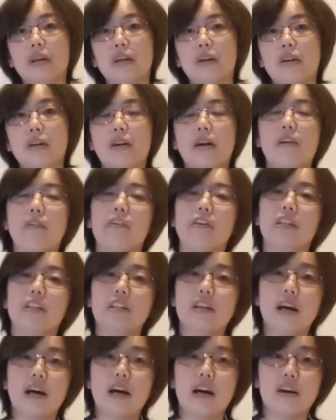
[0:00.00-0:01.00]
our
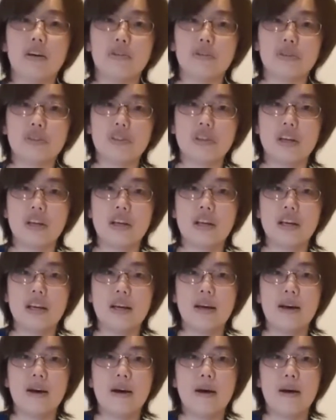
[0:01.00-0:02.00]
in-house
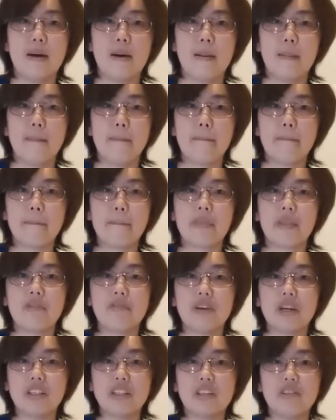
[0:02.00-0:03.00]

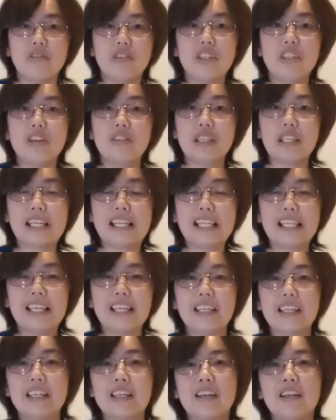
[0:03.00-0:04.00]
veterinary
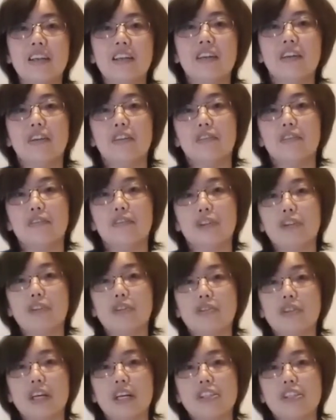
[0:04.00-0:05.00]
clinic, for
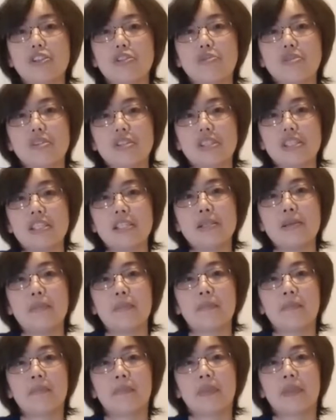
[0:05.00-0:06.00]
you guys to see
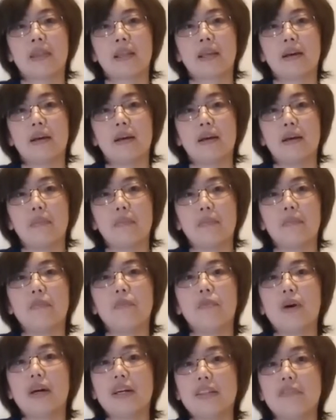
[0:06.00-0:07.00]

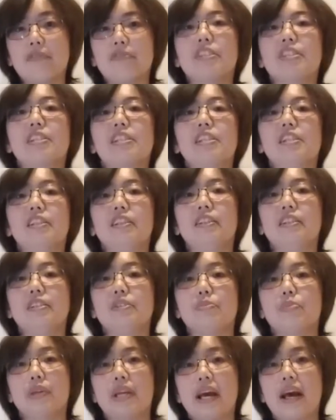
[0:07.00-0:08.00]
what are the
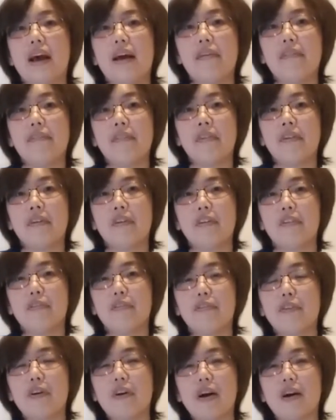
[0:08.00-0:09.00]
facilities we have
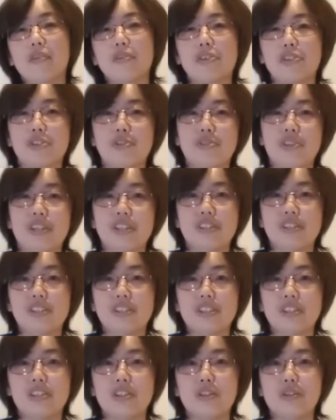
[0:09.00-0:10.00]
for our
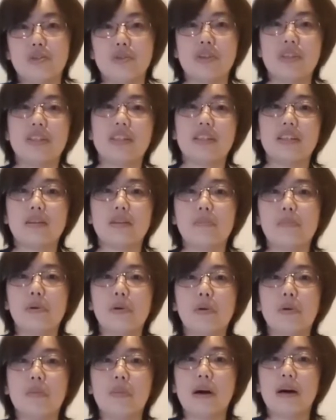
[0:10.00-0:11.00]
students doing the
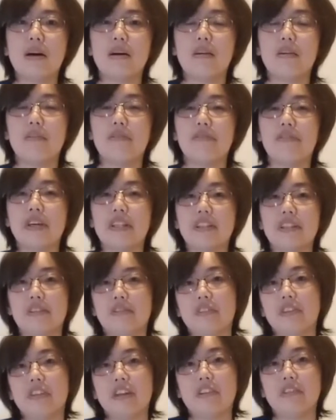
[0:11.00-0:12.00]
Diploma of
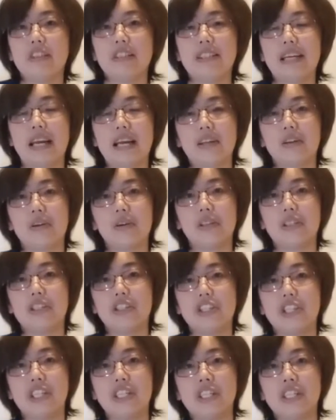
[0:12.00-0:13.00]
Veterinary
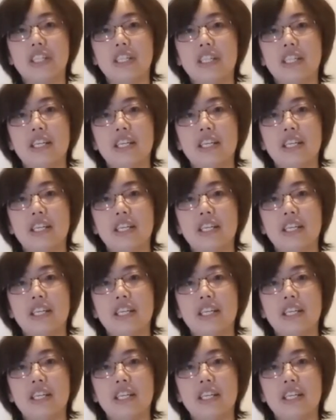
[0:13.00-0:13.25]
Technology.